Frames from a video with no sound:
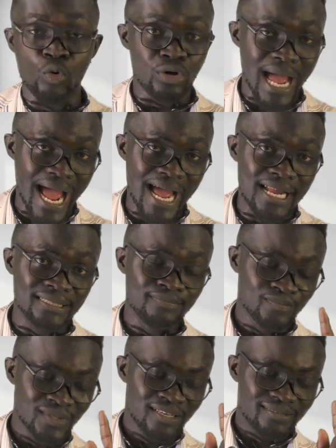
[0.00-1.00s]

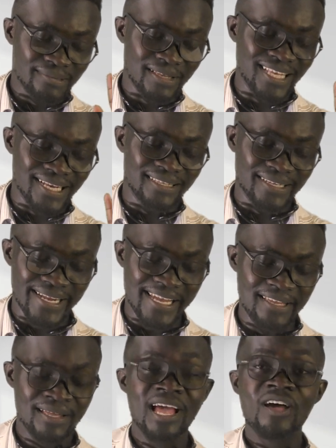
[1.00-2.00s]
Quran, chapter
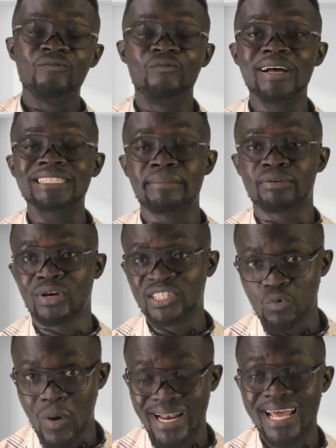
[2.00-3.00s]
thirty-three, verse number
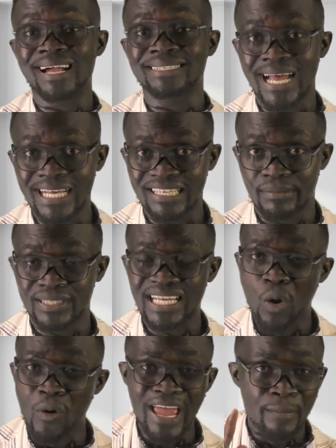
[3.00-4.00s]
twenty-one. I can't ask him,
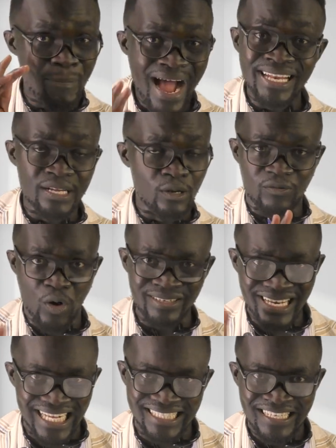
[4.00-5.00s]
say, or a pattern of
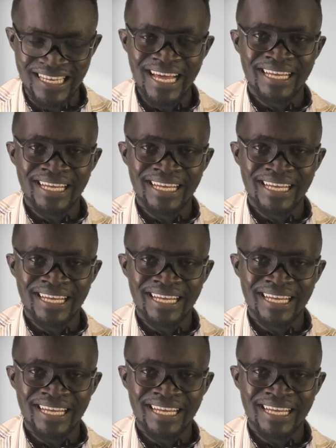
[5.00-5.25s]
conduct.